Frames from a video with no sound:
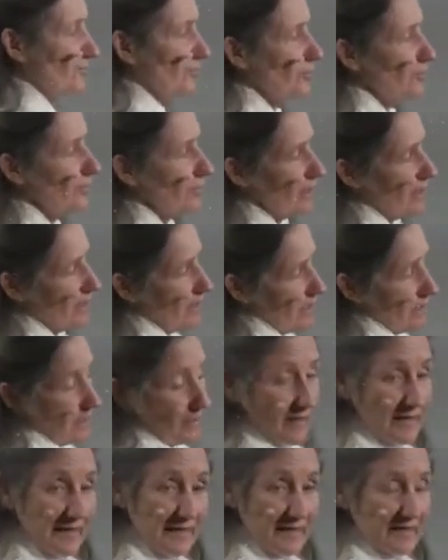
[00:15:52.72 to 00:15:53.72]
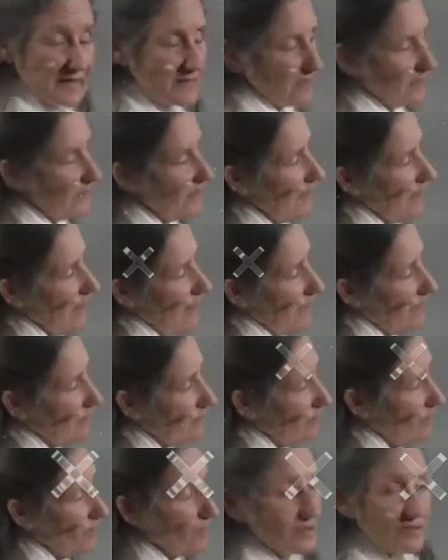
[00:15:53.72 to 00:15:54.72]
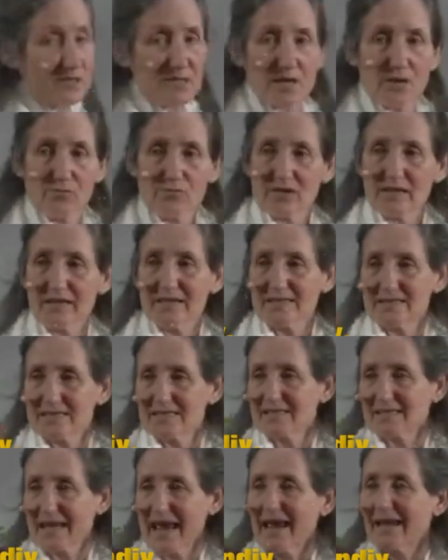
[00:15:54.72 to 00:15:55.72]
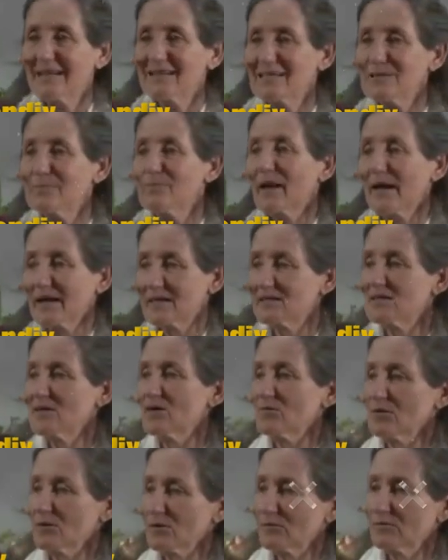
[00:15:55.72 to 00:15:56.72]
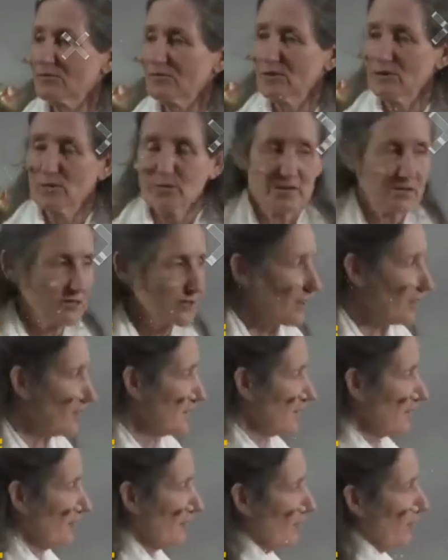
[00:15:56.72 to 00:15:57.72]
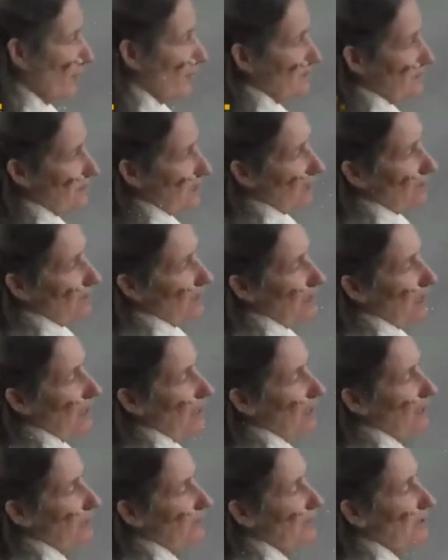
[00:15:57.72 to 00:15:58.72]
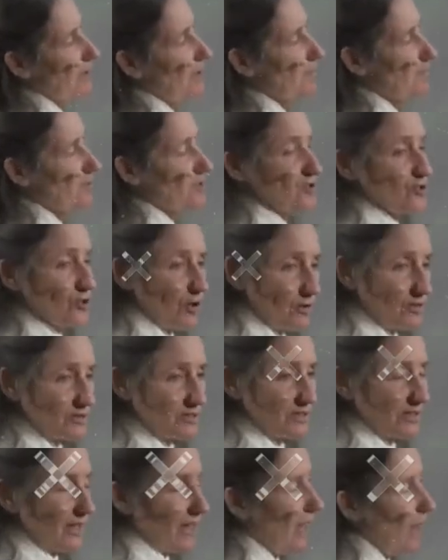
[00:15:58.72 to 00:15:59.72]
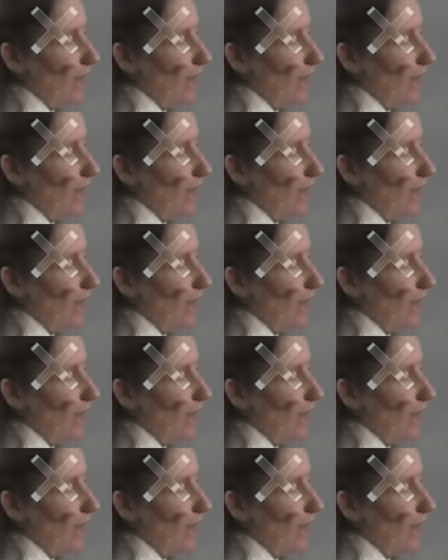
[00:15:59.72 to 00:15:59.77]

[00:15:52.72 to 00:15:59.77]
through easily and it also releases antibacterial fluid so that if what's coming out of here is toxic,